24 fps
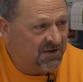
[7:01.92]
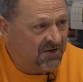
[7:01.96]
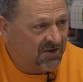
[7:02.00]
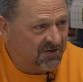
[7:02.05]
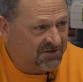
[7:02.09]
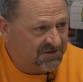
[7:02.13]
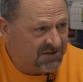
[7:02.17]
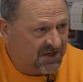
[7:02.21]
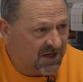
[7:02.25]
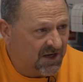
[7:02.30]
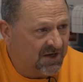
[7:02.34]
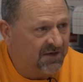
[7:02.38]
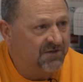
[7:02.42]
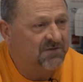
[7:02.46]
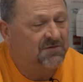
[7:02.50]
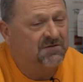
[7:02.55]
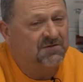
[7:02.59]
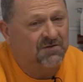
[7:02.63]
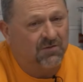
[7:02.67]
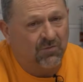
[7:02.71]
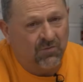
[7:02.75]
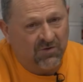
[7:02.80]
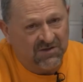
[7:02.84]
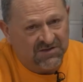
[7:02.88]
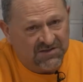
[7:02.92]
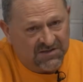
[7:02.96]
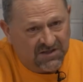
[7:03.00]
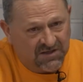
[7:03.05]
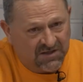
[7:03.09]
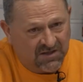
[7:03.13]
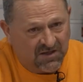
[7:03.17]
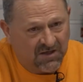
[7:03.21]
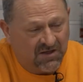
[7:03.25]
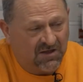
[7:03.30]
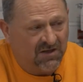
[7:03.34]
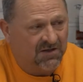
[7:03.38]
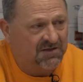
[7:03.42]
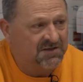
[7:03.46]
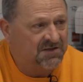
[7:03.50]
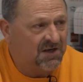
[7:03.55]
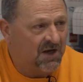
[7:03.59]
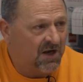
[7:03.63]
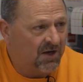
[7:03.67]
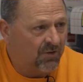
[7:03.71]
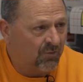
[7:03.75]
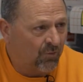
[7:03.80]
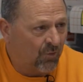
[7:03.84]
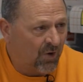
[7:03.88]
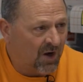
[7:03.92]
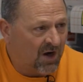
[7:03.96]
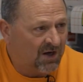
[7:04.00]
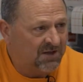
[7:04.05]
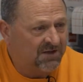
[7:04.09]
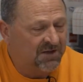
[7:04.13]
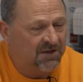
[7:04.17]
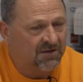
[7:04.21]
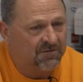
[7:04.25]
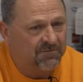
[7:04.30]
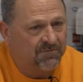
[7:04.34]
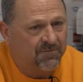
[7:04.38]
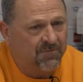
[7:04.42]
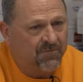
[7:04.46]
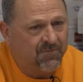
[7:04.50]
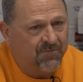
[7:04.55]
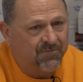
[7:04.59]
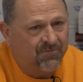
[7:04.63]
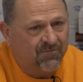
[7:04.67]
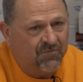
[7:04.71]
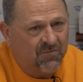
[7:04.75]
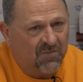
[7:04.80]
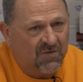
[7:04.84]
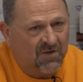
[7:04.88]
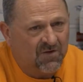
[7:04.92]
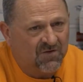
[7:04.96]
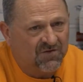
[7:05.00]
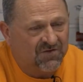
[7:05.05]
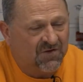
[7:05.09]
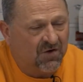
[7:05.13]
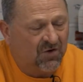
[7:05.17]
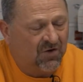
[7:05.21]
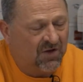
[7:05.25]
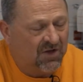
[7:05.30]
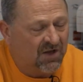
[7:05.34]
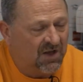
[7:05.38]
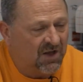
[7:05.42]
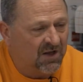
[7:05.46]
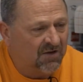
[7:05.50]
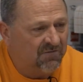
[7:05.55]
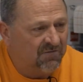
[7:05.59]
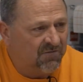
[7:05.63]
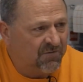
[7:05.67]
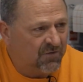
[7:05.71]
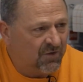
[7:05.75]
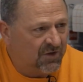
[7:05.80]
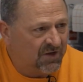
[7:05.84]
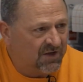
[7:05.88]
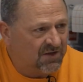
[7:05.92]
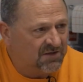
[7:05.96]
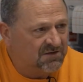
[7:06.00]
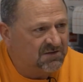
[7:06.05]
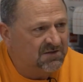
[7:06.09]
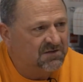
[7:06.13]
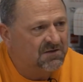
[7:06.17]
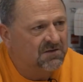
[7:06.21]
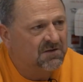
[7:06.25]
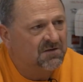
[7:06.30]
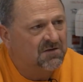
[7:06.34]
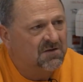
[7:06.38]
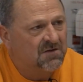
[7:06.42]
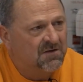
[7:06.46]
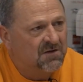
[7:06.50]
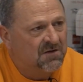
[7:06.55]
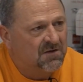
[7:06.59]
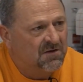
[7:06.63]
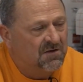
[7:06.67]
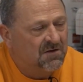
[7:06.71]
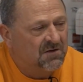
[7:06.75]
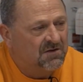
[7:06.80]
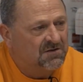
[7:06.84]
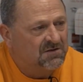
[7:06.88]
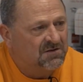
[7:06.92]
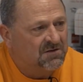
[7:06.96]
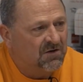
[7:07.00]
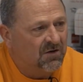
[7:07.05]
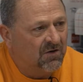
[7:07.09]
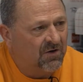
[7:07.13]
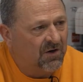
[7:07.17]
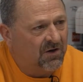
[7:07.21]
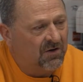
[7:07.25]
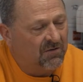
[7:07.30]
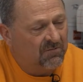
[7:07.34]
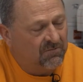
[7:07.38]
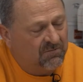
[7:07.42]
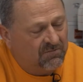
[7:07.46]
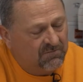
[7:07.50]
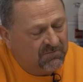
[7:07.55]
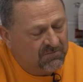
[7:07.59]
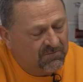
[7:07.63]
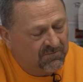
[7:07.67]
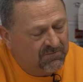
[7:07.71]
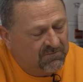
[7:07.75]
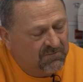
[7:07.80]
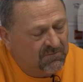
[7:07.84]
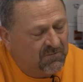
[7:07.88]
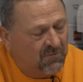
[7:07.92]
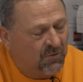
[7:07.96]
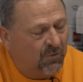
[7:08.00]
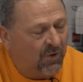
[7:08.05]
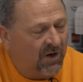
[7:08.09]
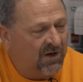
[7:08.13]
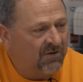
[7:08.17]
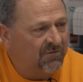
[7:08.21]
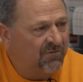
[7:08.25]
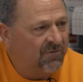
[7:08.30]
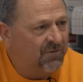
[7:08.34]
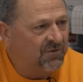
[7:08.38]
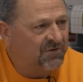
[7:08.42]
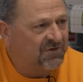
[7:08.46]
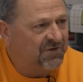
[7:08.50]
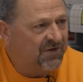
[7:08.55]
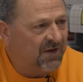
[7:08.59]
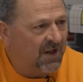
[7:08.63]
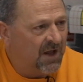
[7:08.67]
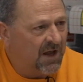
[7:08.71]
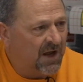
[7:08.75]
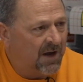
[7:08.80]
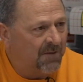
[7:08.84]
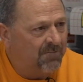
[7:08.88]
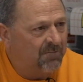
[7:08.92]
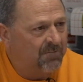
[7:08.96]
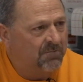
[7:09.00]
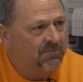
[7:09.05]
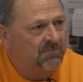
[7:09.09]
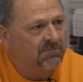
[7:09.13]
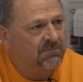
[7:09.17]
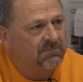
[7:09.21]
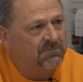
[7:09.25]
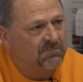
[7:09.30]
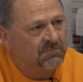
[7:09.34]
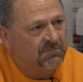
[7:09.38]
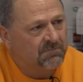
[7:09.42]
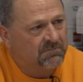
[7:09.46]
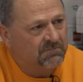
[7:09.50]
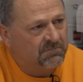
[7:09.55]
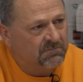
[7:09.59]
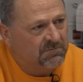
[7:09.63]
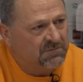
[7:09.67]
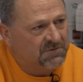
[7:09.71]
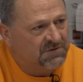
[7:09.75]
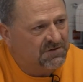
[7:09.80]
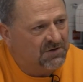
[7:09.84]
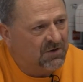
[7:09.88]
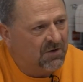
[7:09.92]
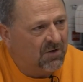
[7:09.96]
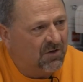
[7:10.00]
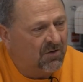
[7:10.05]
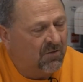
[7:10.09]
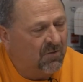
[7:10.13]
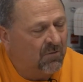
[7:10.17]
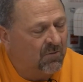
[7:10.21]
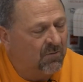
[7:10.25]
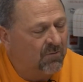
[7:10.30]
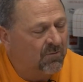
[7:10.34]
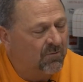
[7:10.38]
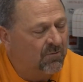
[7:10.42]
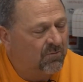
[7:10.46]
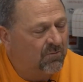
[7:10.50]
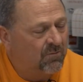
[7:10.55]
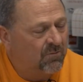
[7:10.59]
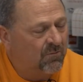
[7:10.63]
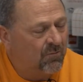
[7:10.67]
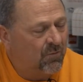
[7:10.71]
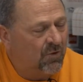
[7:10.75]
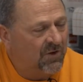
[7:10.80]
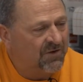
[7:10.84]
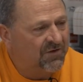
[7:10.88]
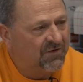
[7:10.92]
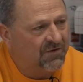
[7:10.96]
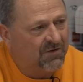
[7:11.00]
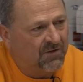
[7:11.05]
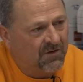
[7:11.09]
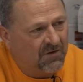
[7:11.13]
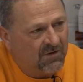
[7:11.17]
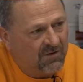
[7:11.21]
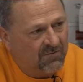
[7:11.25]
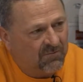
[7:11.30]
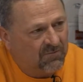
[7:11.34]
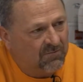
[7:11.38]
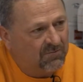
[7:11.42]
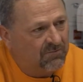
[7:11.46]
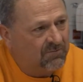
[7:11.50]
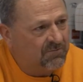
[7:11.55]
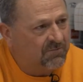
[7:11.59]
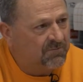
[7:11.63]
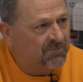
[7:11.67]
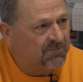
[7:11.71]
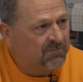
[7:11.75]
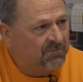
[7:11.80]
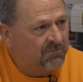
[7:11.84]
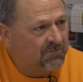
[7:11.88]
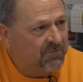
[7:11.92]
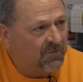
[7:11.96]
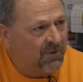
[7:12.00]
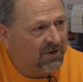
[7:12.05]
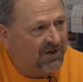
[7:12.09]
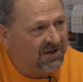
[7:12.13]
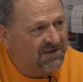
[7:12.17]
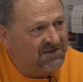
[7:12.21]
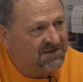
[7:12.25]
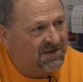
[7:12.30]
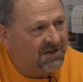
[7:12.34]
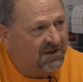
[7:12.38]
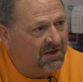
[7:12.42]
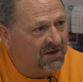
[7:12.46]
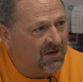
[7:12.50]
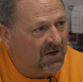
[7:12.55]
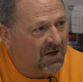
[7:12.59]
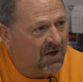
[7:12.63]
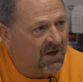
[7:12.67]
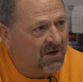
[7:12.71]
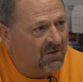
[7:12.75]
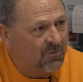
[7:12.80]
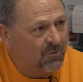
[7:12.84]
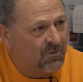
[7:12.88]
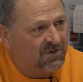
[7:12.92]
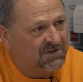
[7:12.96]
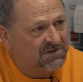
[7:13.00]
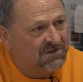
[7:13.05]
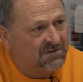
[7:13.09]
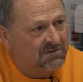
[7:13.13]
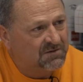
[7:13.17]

the site. So we CT'd the site, rocked it, started digging footings, started grading for slab. So once the footings get dug, we